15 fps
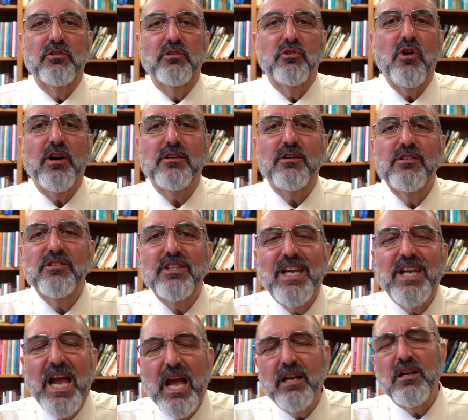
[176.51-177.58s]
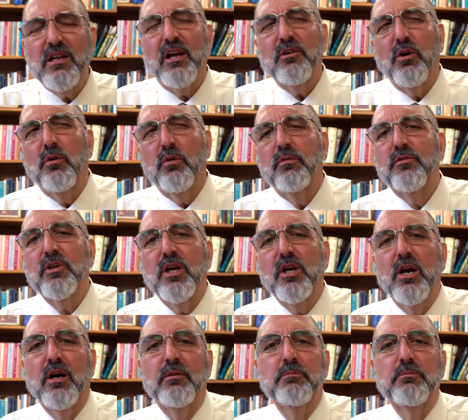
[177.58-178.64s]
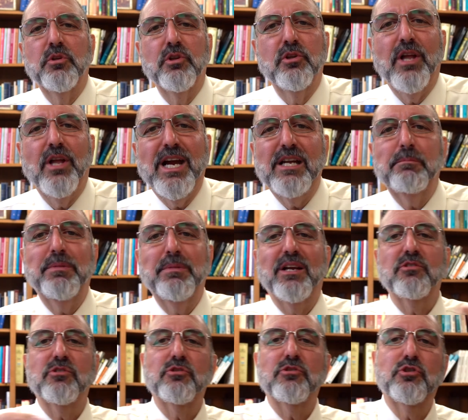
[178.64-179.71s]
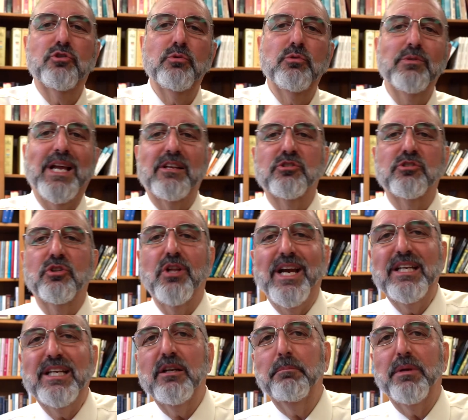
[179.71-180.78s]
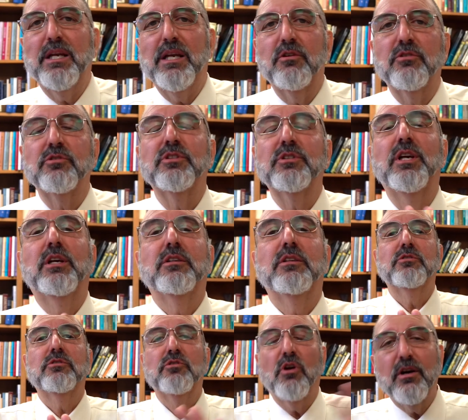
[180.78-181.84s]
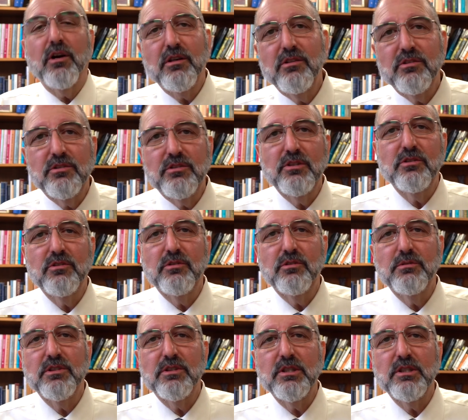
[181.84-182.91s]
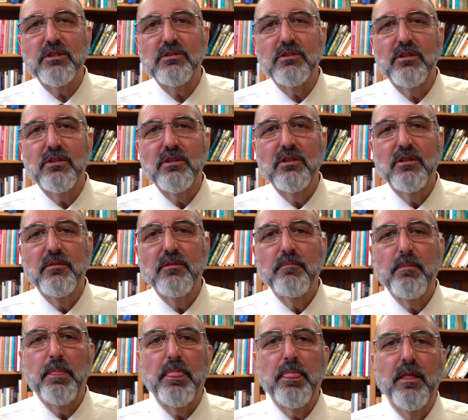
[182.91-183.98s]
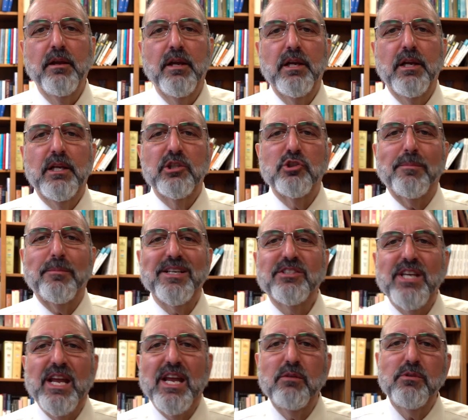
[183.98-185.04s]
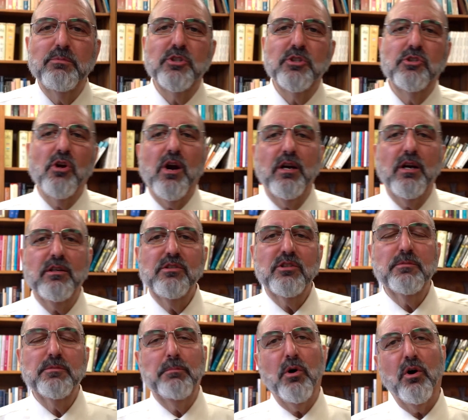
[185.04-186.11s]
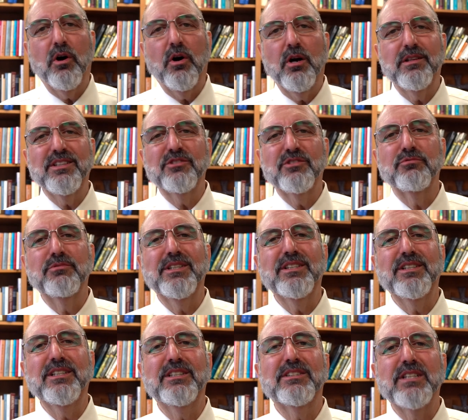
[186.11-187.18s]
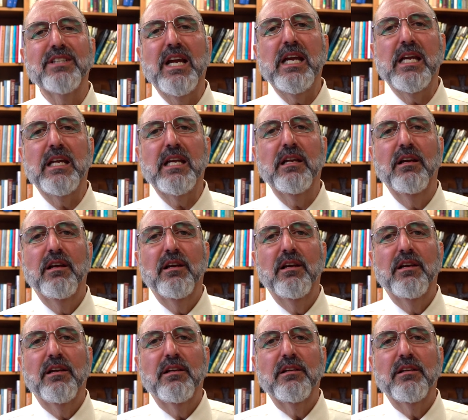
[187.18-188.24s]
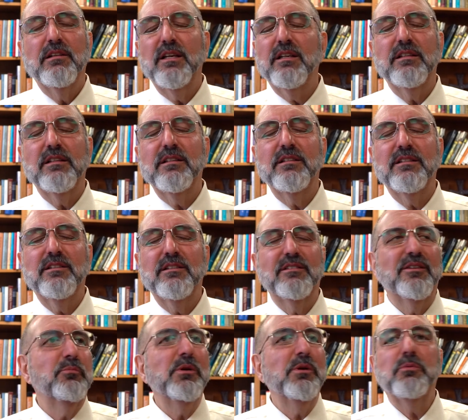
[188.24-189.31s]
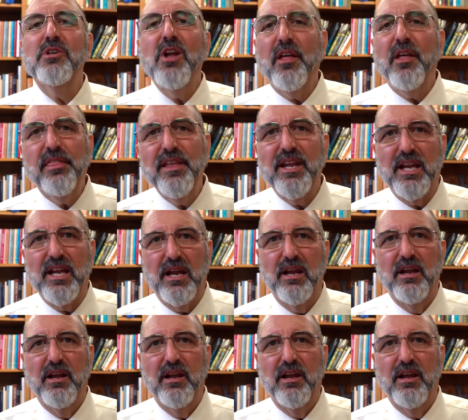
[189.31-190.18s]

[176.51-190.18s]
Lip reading: Darkness cannot overcome light because as soon as light appears, darkness ceases to exist. So by saying we were darkness, Paul is really saying that we were nothing.